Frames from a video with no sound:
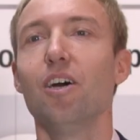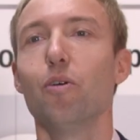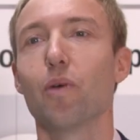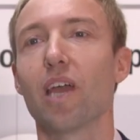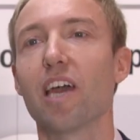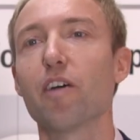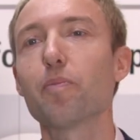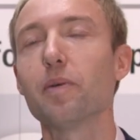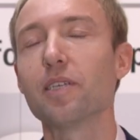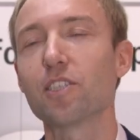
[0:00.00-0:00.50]

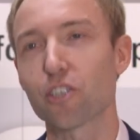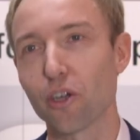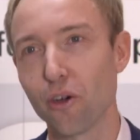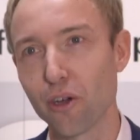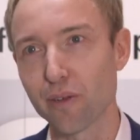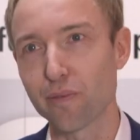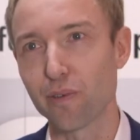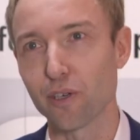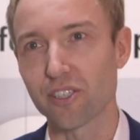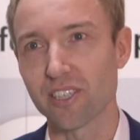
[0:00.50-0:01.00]
We have been
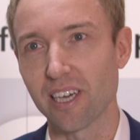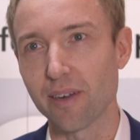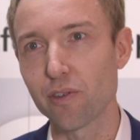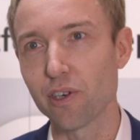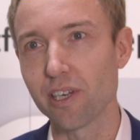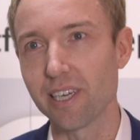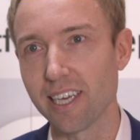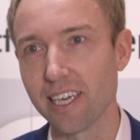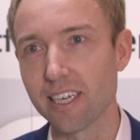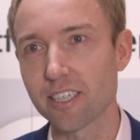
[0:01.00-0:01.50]
showing for
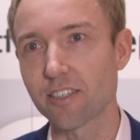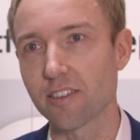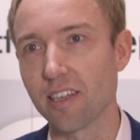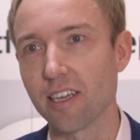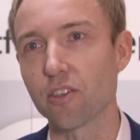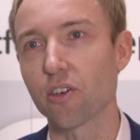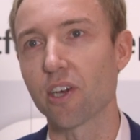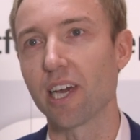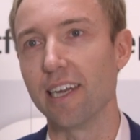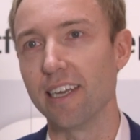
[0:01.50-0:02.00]
several
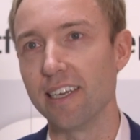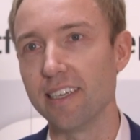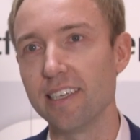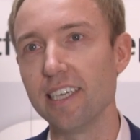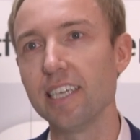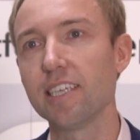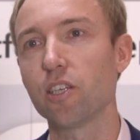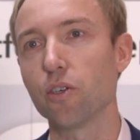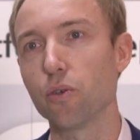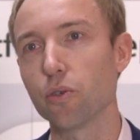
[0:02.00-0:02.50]
years that you can
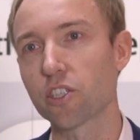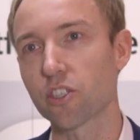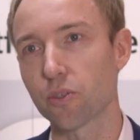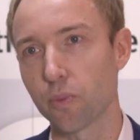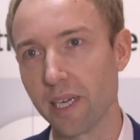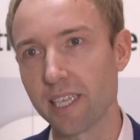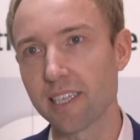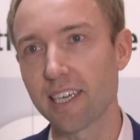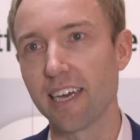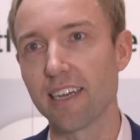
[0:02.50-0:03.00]
indeed
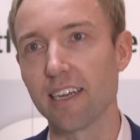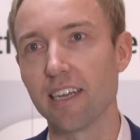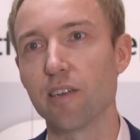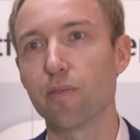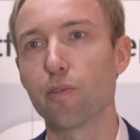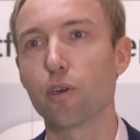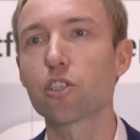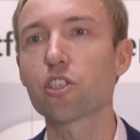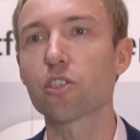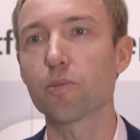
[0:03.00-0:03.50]
use TwinCat
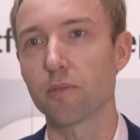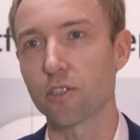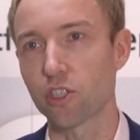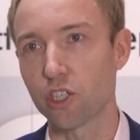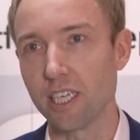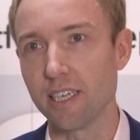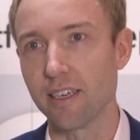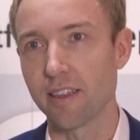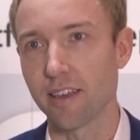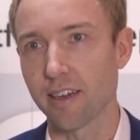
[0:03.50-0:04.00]
in a virtual
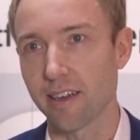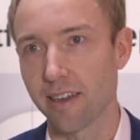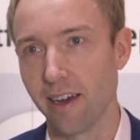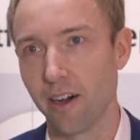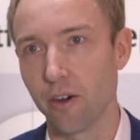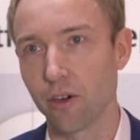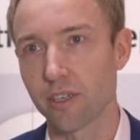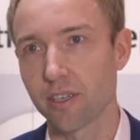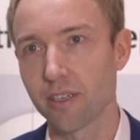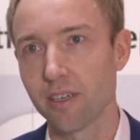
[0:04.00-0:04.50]
machine in the
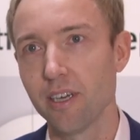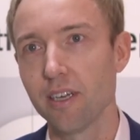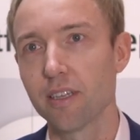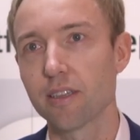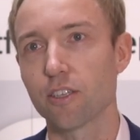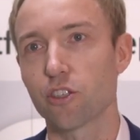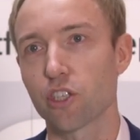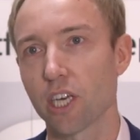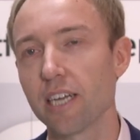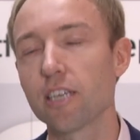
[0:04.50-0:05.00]
cloud.
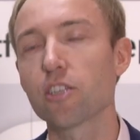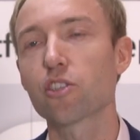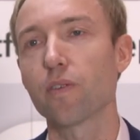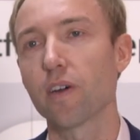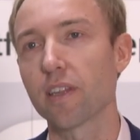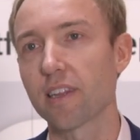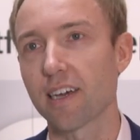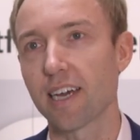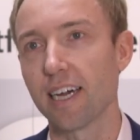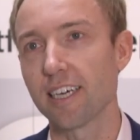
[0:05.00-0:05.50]
The
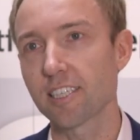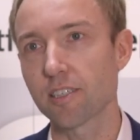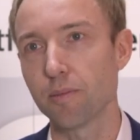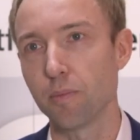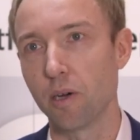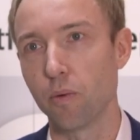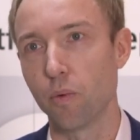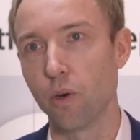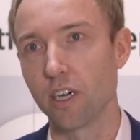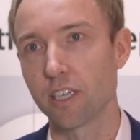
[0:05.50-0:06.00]
challenge for the
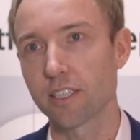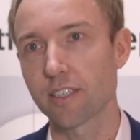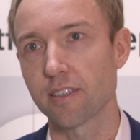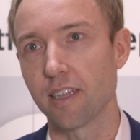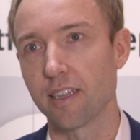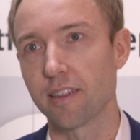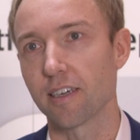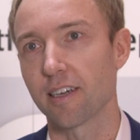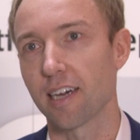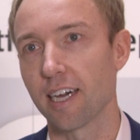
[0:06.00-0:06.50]
customer
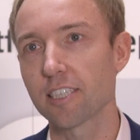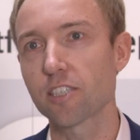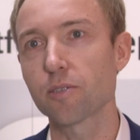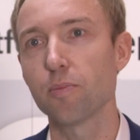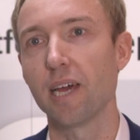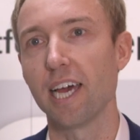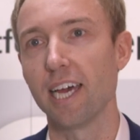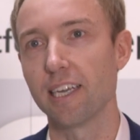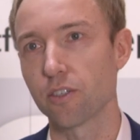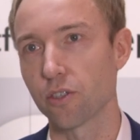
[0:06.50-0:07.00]
was that the
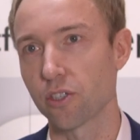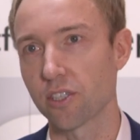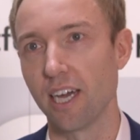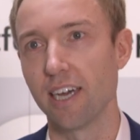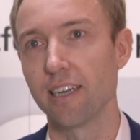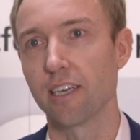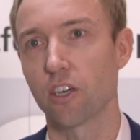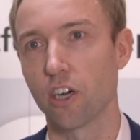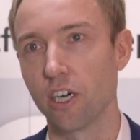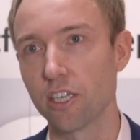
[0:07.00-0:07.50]
customer had to
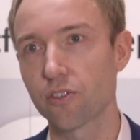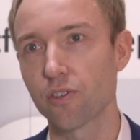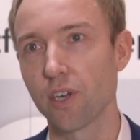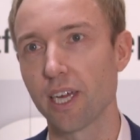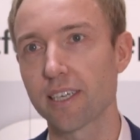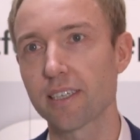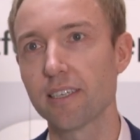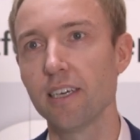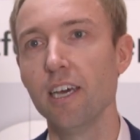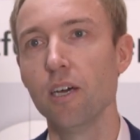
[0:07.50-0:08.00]
sign a
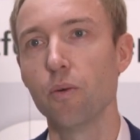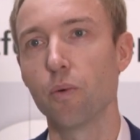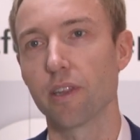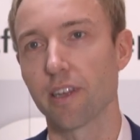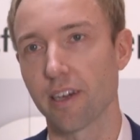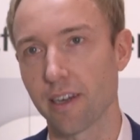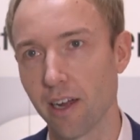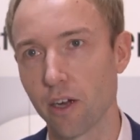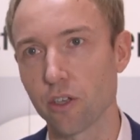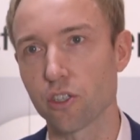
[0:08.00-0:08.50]
contract
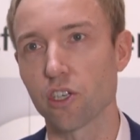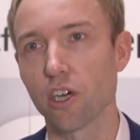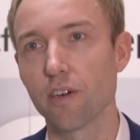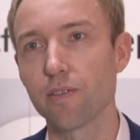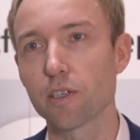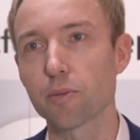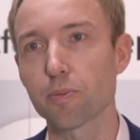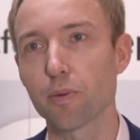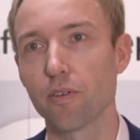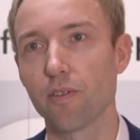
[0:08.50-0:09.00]
with a cloud
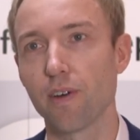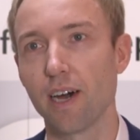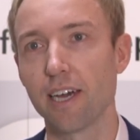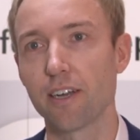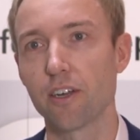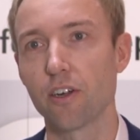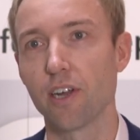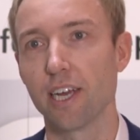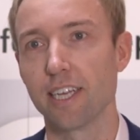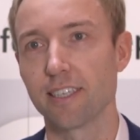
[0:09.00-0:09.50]
service
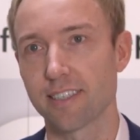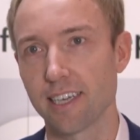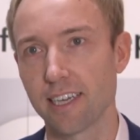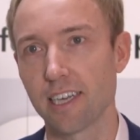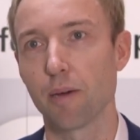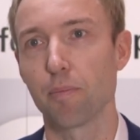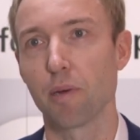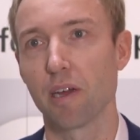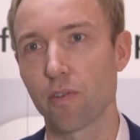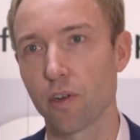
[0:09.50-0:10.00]
provider and
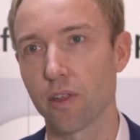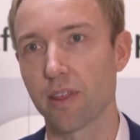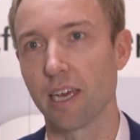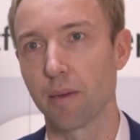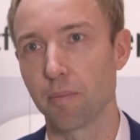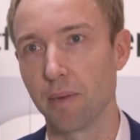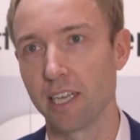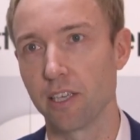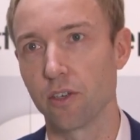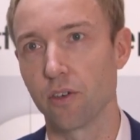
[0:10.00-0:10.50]
set up
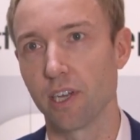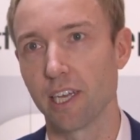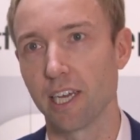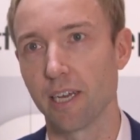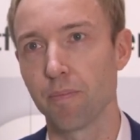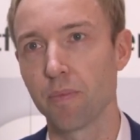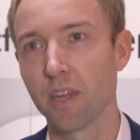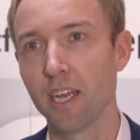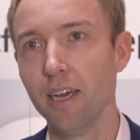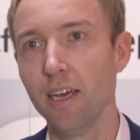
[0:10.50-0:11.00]
everything
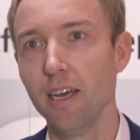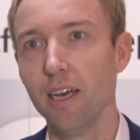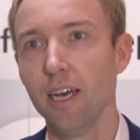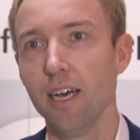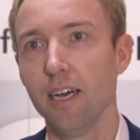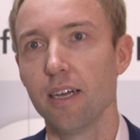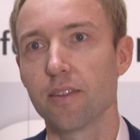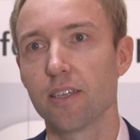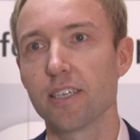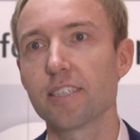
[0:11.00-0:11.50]
manually.
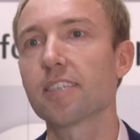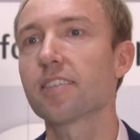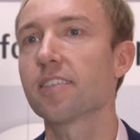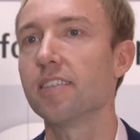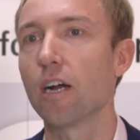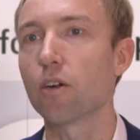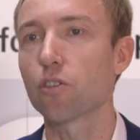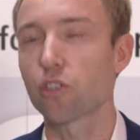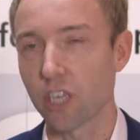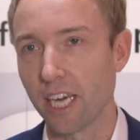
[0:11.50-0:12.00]
This
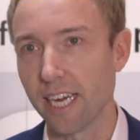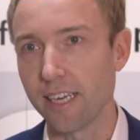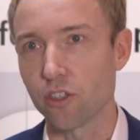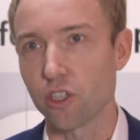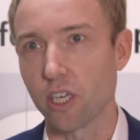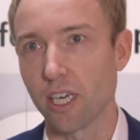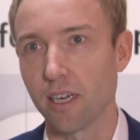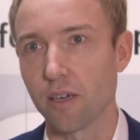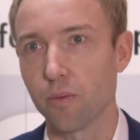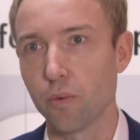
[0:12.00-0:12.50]
is now
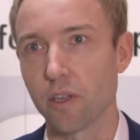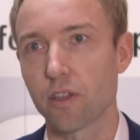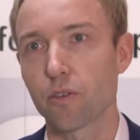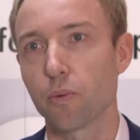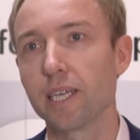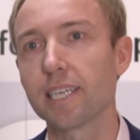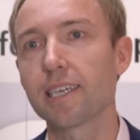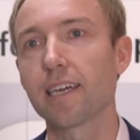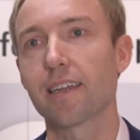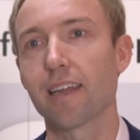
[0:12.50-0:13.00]
changing.
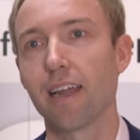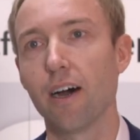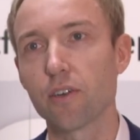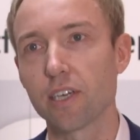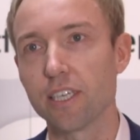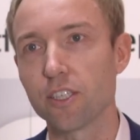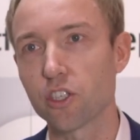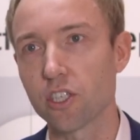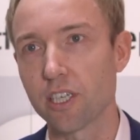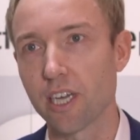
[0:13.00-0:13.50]
With TwinCat
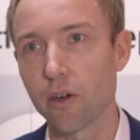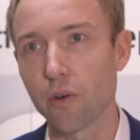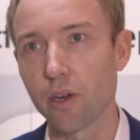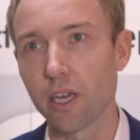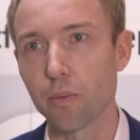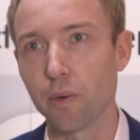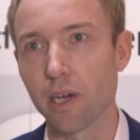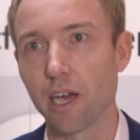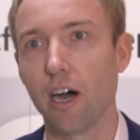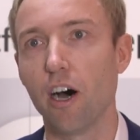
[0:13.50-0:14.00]
Cloud
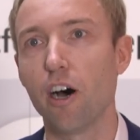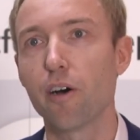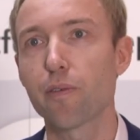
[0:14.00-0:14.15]
Engineering, we are